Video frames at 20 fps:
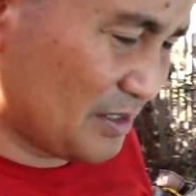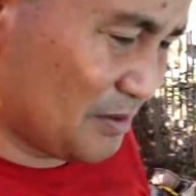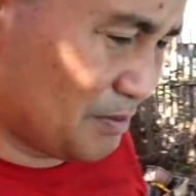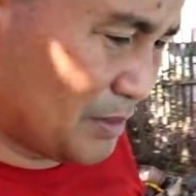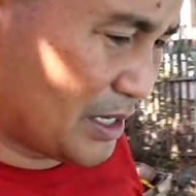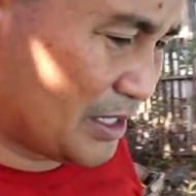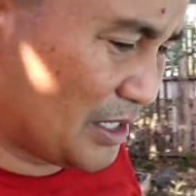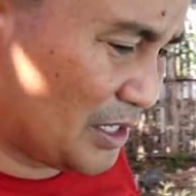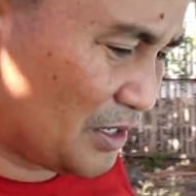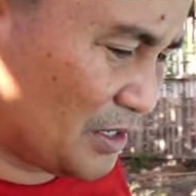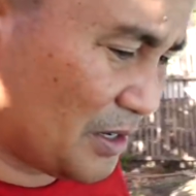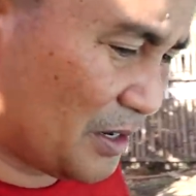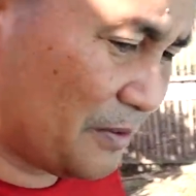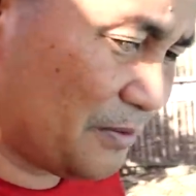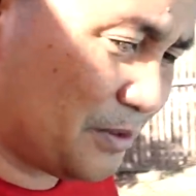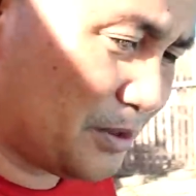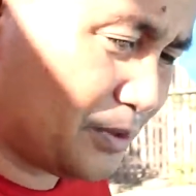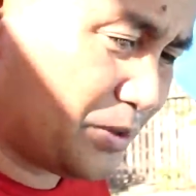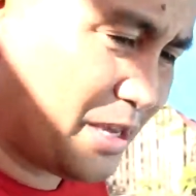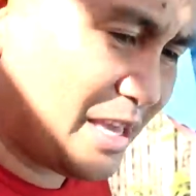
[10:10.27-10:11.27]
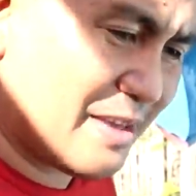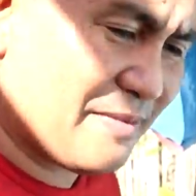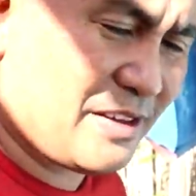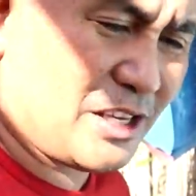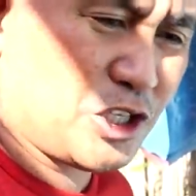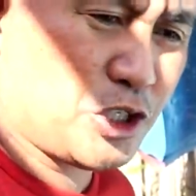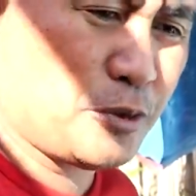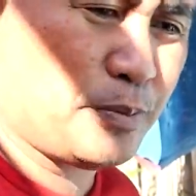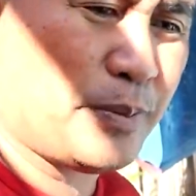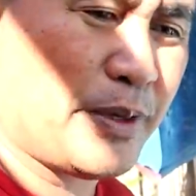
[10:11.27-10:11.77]
many of you have
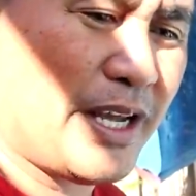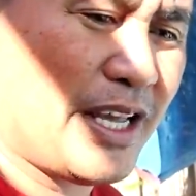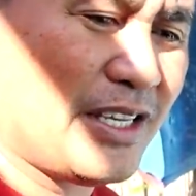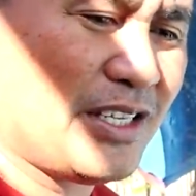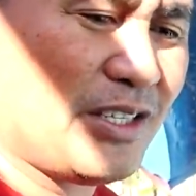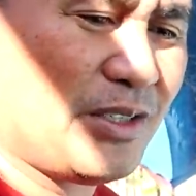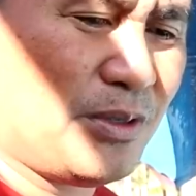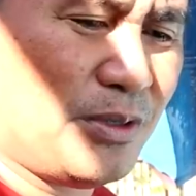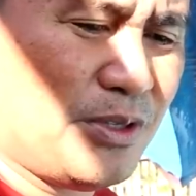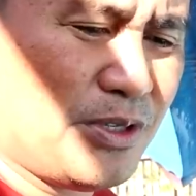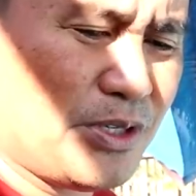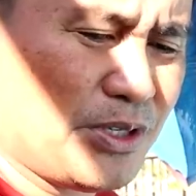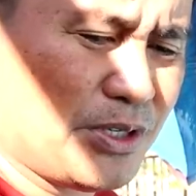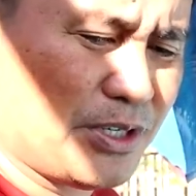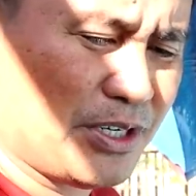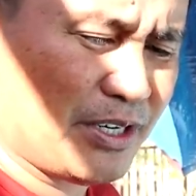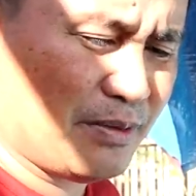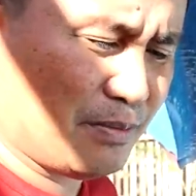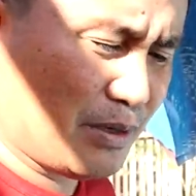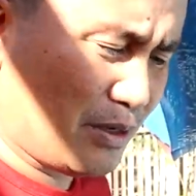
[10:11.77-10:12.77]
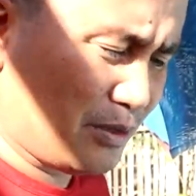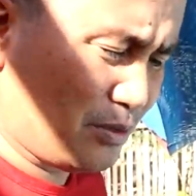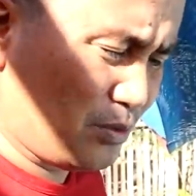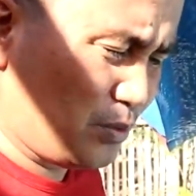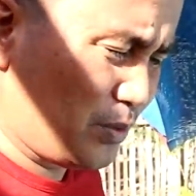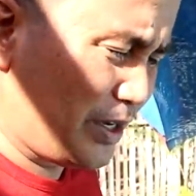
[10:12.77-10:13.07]
expressed concern about,